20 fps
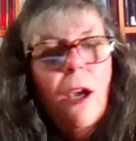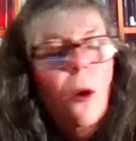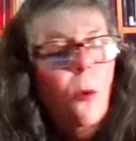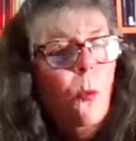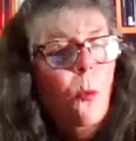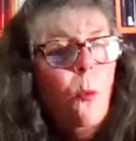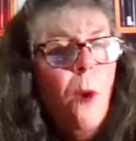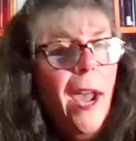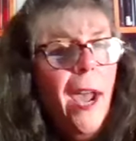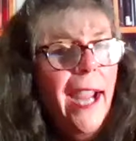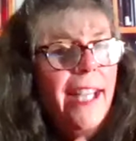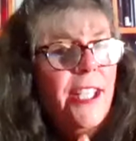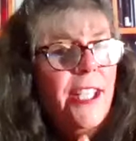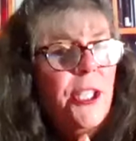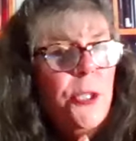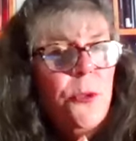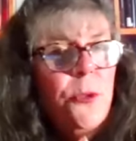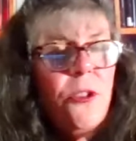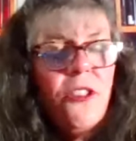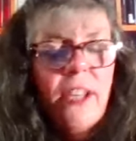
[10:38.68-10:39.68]
Why do
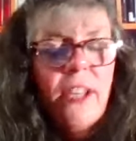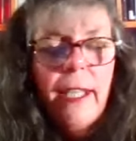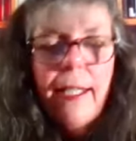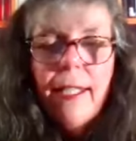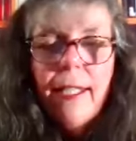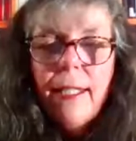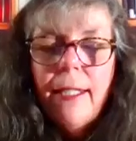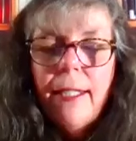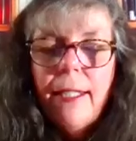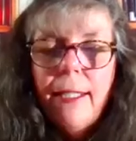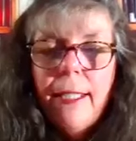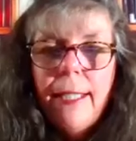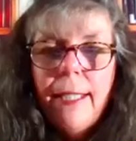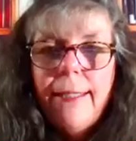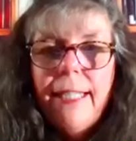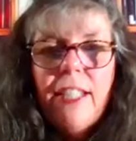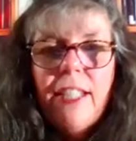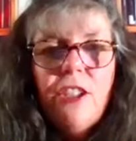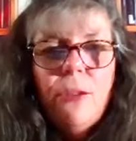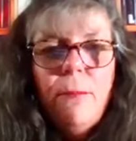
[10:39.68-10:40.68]
you think
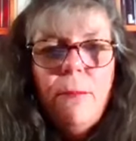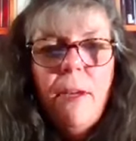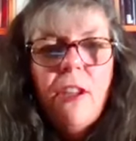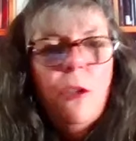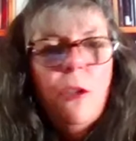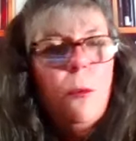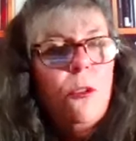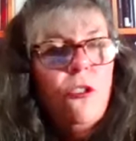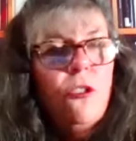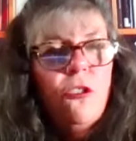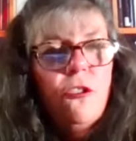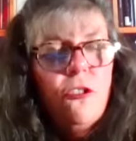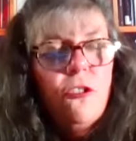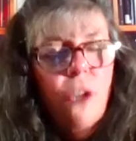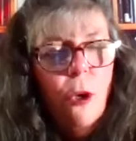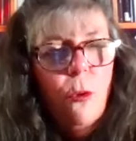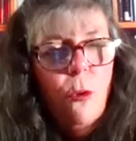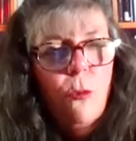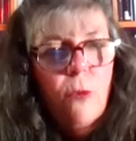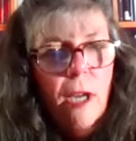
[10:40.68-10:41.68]
that your mother was
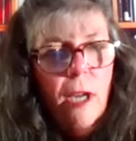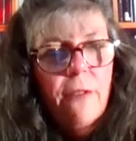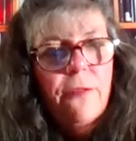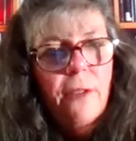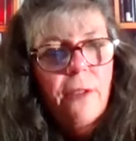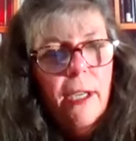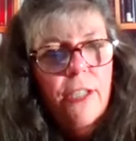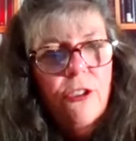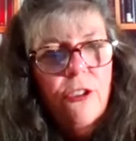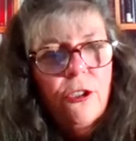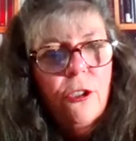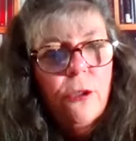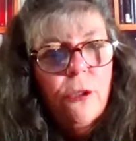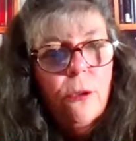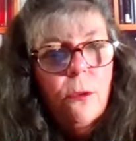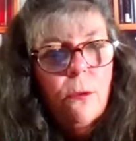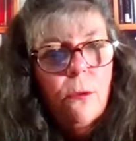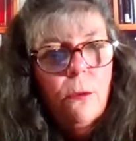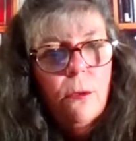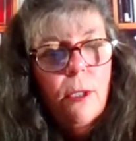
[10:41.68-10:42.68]
so rough on
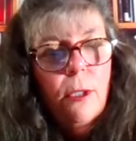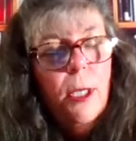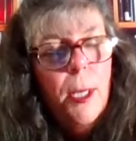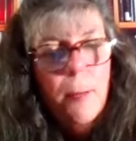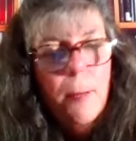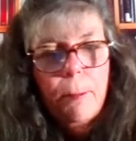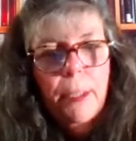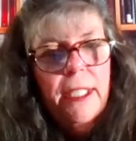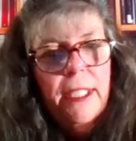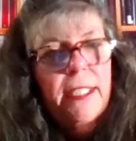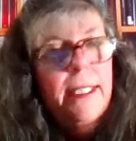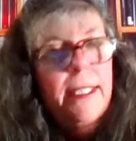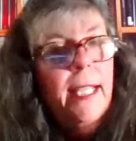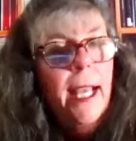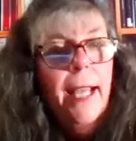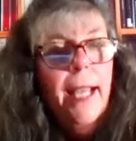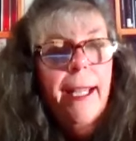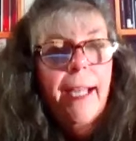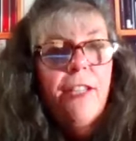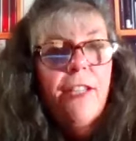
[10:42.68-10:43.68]
you, but
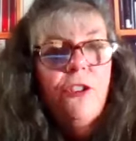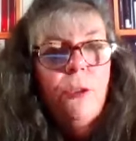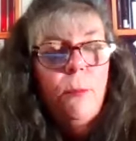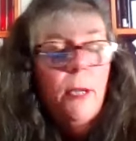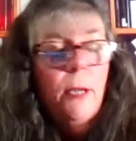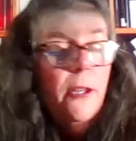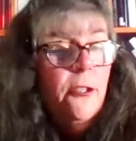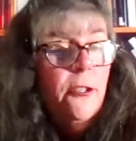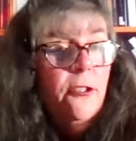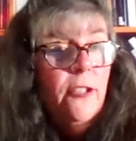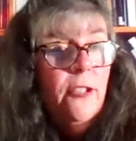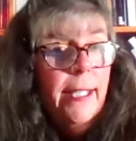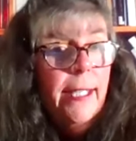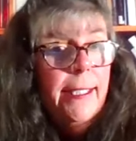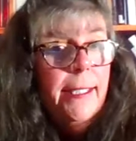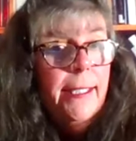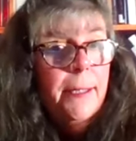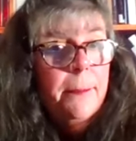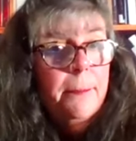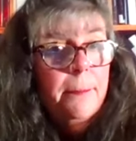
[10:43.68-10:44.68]
not on your brother
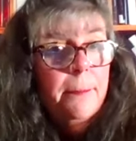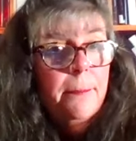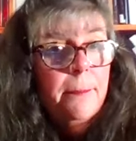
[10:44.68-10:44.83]
Danny?